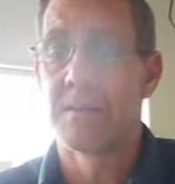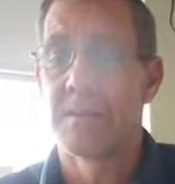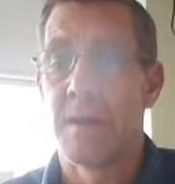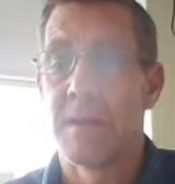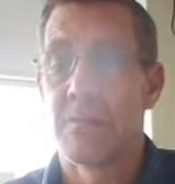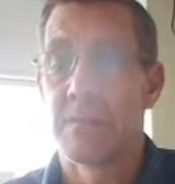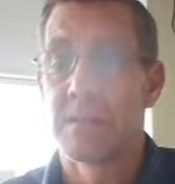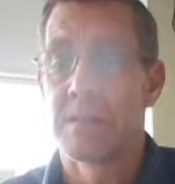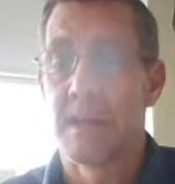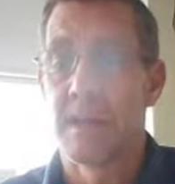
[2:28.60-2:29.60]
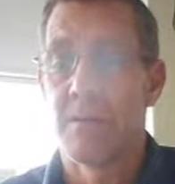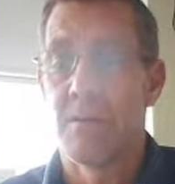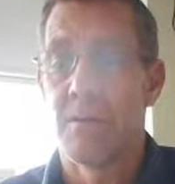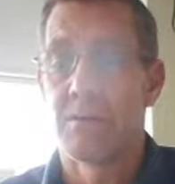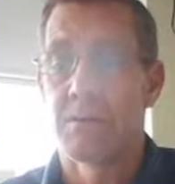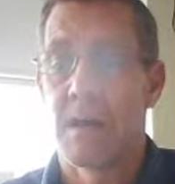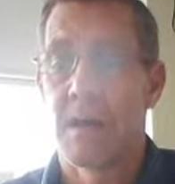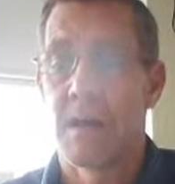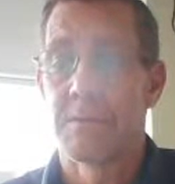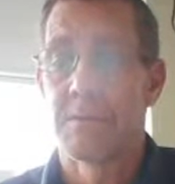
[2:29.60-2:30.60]
this menu and saying all
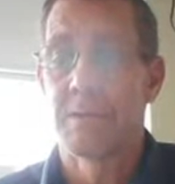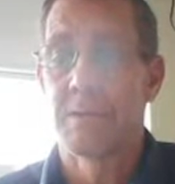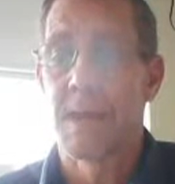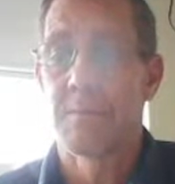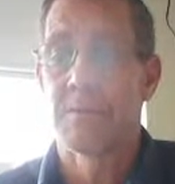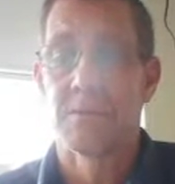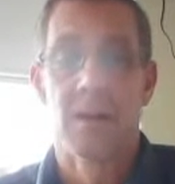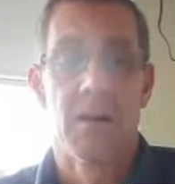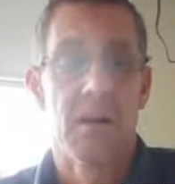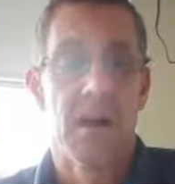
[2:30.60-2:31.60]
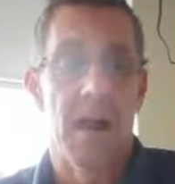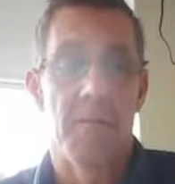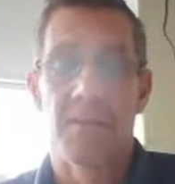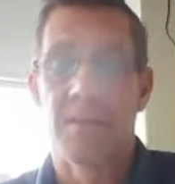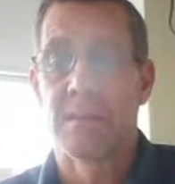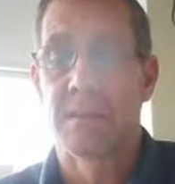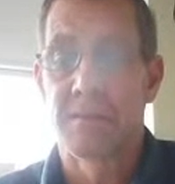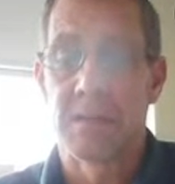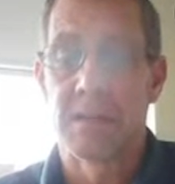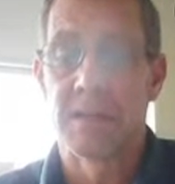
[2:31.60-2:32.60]
time so it captures everything that's
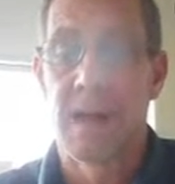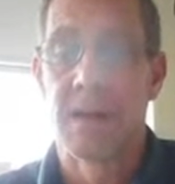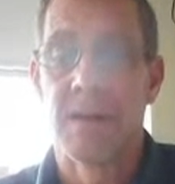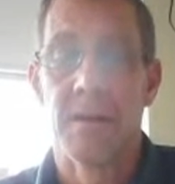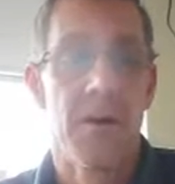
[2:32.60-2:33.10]
been assigned.